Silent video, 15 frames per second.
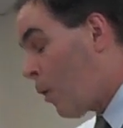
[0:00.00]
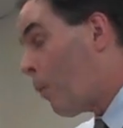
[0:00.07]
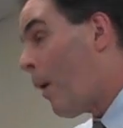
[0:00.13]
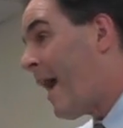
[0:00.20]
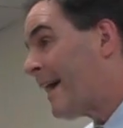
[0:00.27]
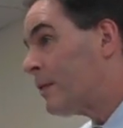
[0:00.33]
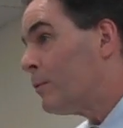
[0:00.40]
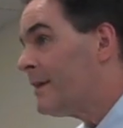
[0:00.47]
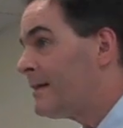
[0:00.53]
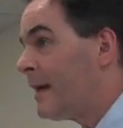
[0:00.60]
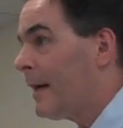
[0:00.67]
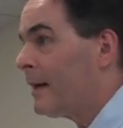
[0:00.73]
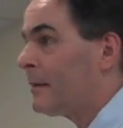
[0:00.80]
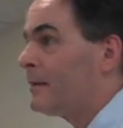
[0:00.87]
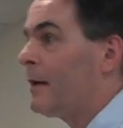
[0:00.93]
Why do we
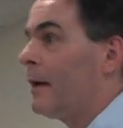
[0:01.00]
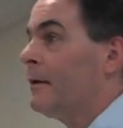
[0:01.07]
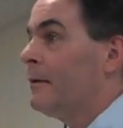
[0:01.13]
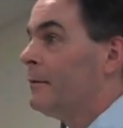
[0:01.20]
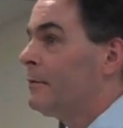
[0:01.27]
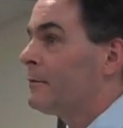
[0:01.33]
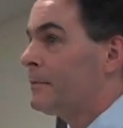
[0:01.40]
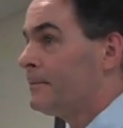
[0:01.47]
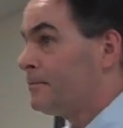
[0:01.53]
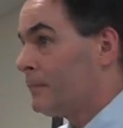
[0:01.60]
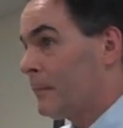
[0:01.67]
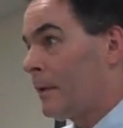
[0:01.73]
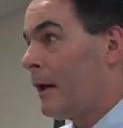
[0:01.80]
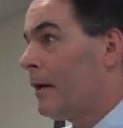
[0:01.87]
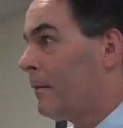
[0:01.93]
take attendance?
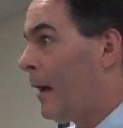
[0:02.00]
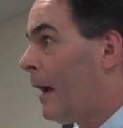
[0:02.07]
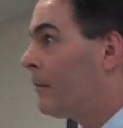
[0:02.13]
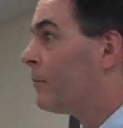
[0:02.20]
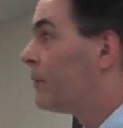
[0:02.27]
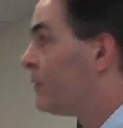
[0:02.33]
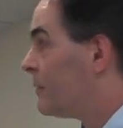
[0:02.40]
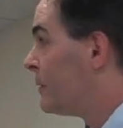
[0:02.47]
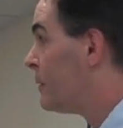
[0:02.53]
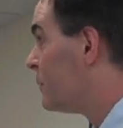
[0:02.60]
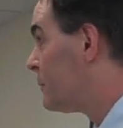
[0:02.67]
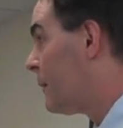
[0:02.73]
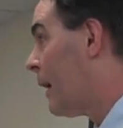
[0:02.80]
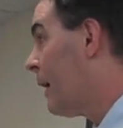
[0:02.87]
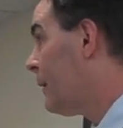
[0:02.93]
Okay, every single
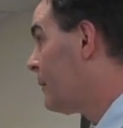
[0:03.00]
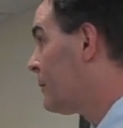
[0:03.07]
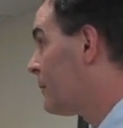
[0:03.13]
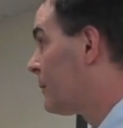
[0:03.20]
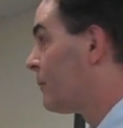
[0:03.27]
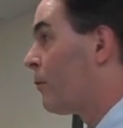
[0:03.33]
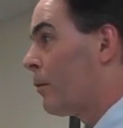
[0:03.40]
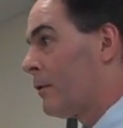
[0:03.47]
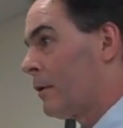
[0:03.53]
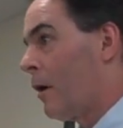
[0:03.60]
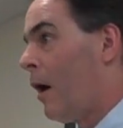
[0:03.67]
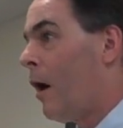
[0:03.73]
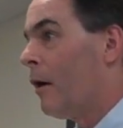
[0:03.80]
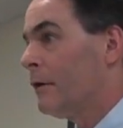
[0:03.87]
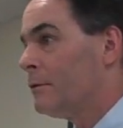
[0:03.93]
day for the
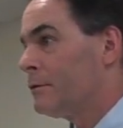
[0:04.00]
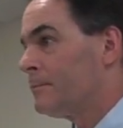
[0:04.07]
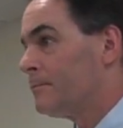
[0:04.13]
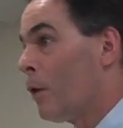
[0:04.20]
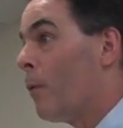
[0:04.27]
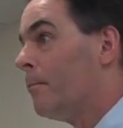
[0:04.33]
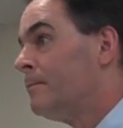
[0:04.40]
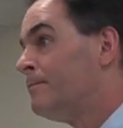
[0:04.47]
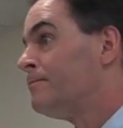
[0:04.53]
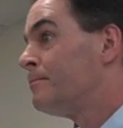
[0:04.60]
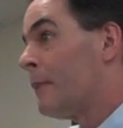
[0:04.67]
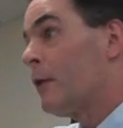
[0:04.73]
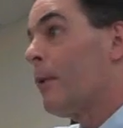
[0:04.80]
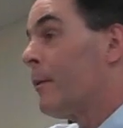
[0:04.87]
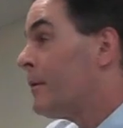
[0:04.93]
college. Oh,
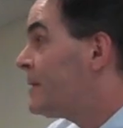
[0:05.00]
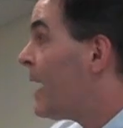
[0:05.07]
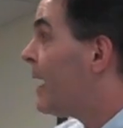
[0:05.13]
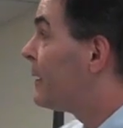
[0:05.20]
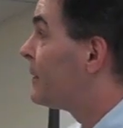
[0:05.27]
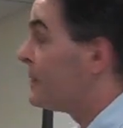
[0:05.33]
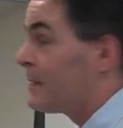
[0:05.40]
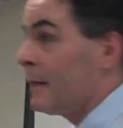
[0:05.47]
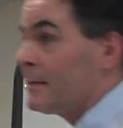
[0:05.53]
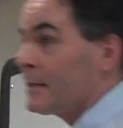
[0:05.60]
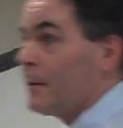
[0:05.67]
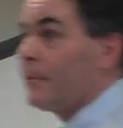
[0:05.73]
by the way, we take attendance.